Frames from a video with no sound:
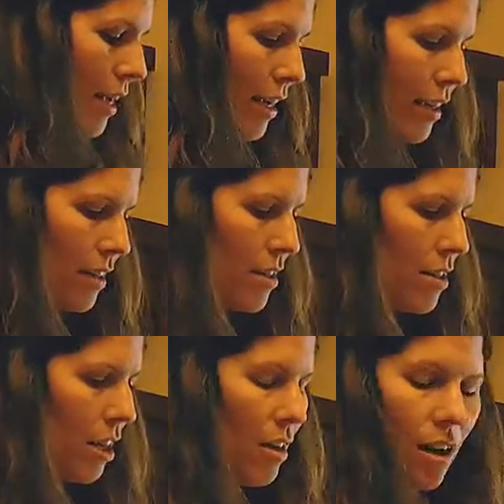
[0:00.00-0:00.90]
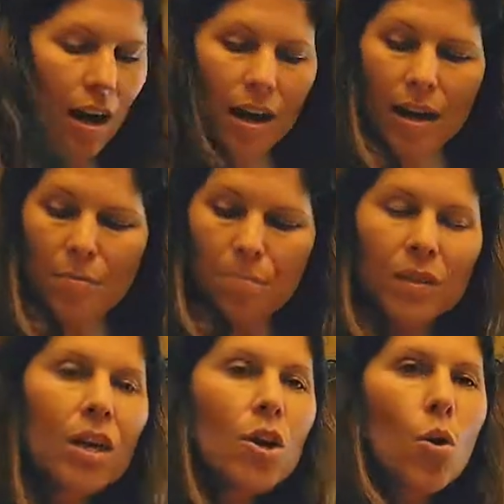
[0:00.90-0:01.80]
And um,
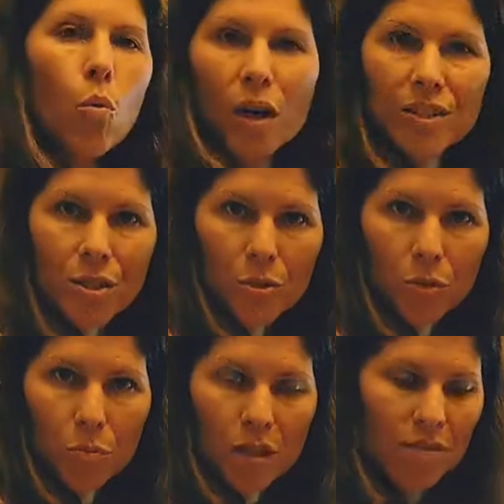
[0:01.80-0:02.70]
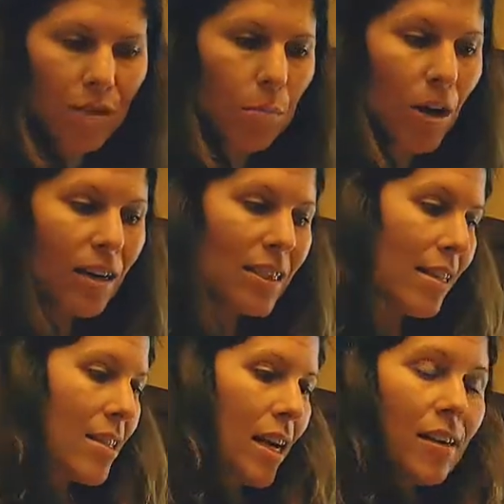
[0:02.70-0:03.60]
once you do Misfit box, I
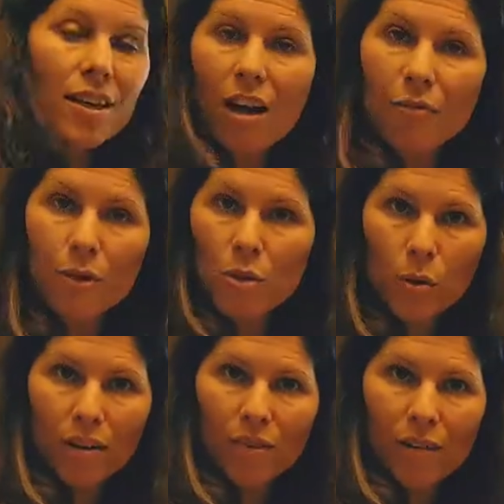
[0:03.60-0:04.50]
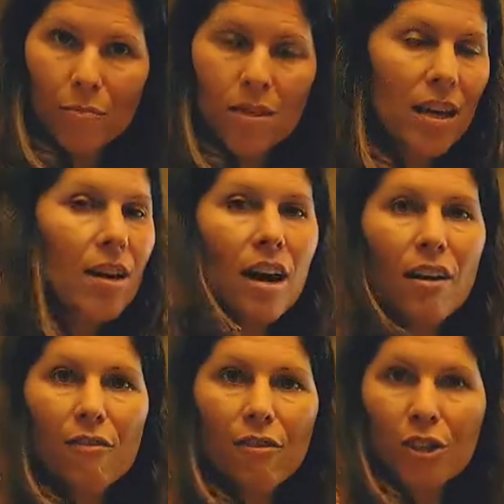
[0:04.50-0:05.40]
started off with 25%
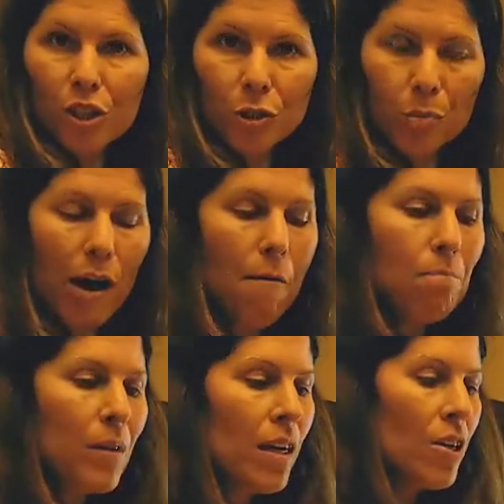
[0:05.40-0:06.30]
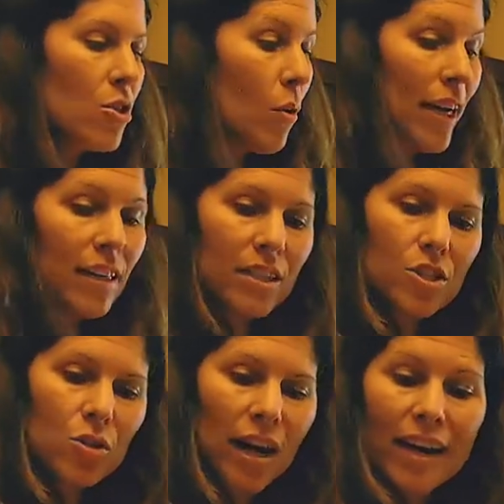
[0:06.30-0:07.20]
off coupon so I got to
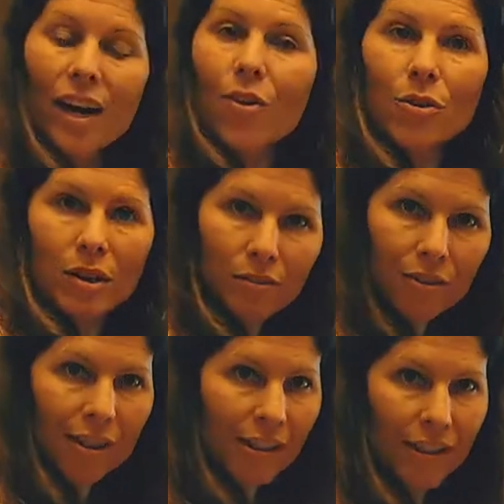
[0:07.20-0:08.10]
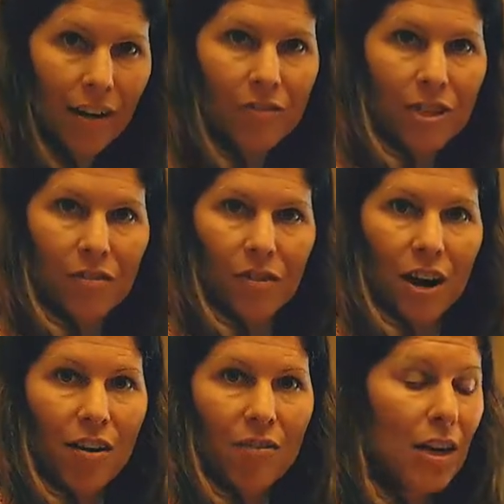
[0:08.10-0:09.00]
try it out, really loved it for
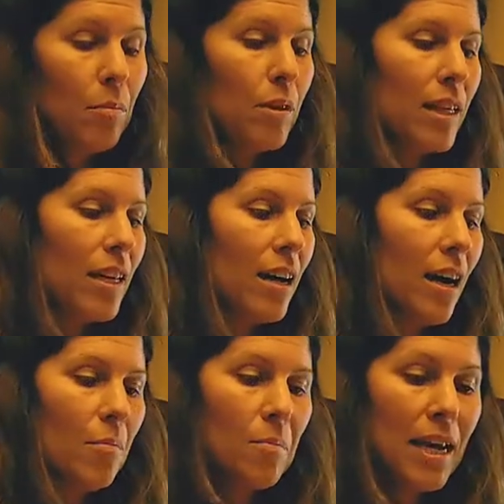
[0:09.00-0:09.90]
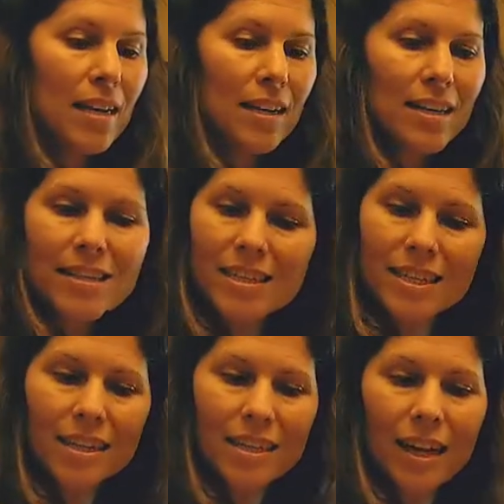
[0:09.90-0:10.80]
our family, um, made it
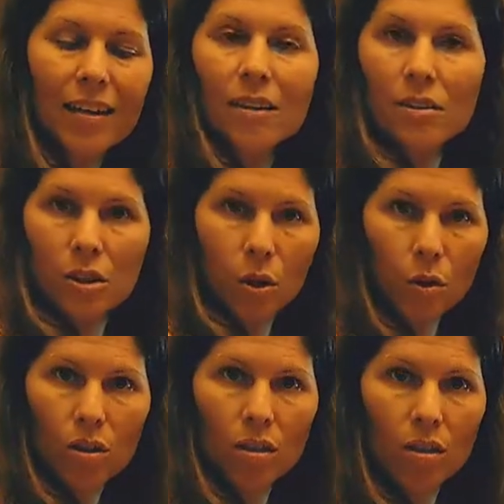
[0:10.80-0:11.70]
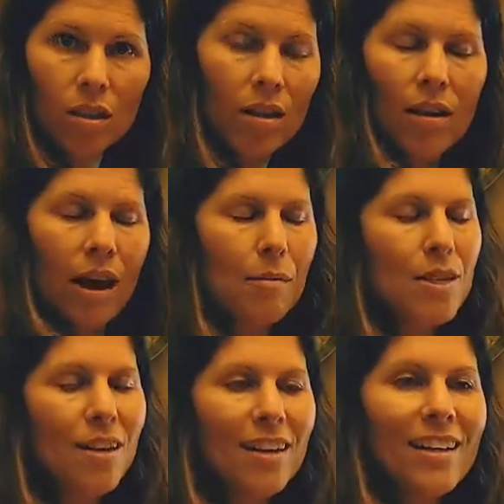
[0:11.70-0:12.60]
easy to get local, I'm
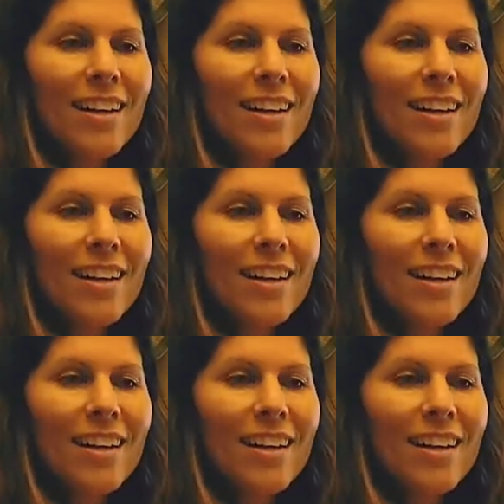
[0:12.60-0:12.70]
sorry,